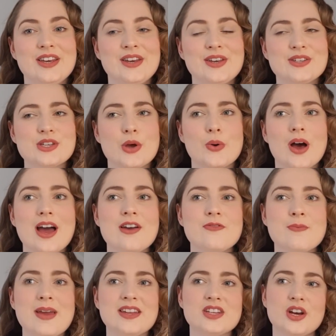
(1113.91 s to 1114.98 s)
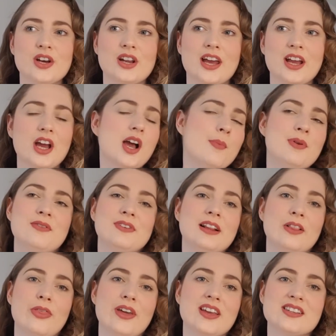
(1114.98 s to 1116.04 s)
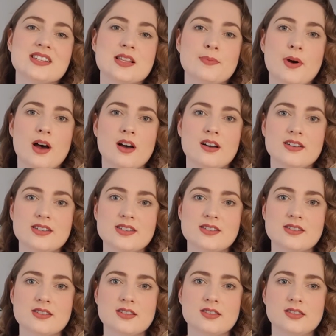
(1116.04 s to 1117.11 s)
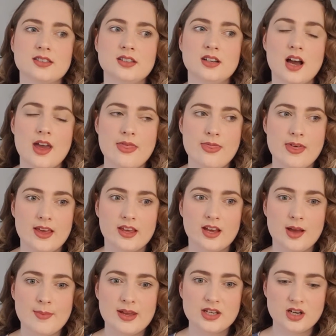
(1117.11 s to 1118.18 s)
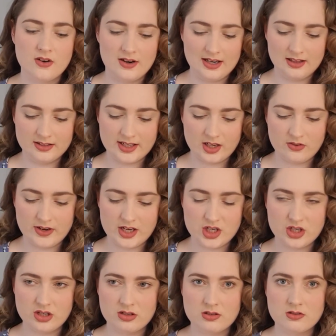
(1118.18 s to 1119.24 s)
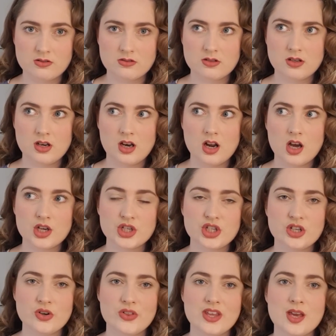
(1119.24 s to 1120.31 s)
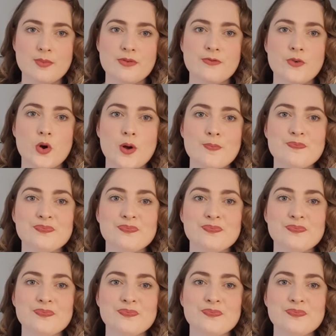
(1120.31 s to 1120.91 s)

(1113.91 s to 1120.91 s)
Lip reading: So I have made her like a couple of little things in the past. I think I made her a little decoration last year or the year before,